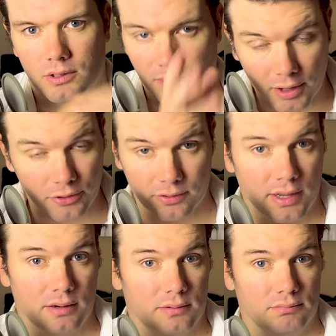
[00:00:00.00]
The mother
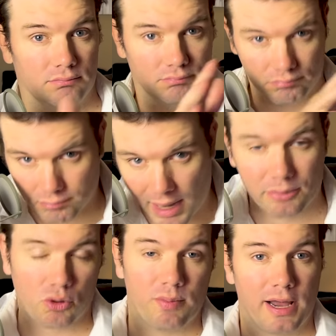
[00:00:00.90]
then
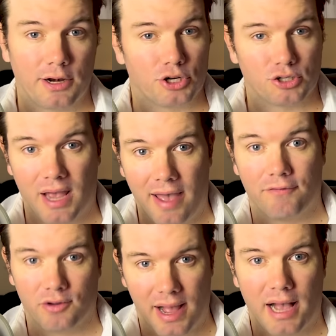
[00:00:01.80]
micromanages
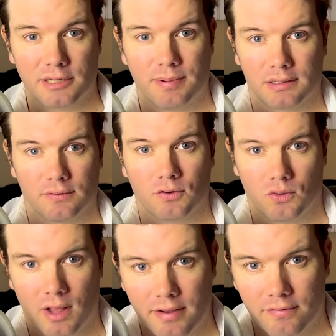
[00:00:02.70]
every aspect of her
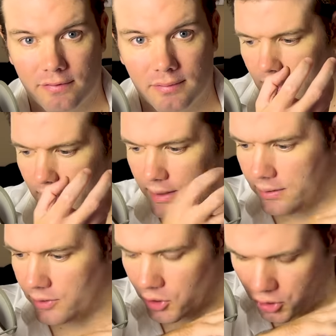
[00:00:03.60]
life.
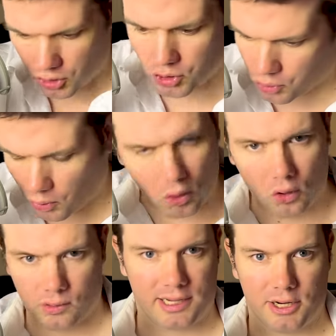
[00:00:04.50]
And the
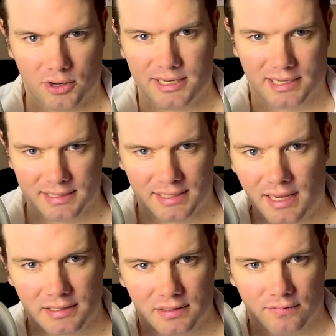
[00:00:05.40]
control here is
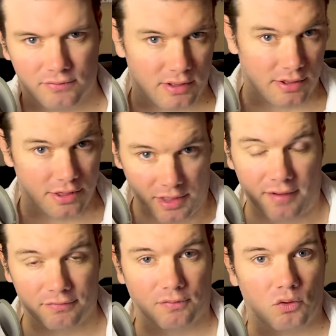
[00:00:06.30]
excessive, the
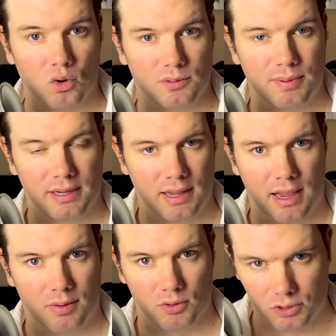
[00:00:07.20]
theft, of course, being
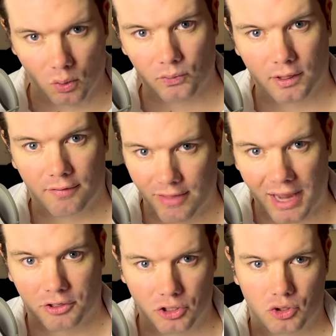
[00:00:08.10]
a result of
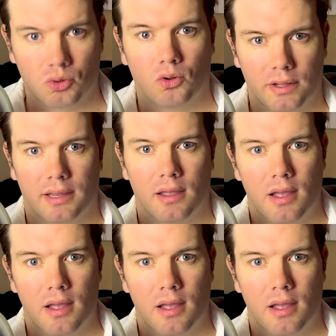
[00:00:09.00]
that controlling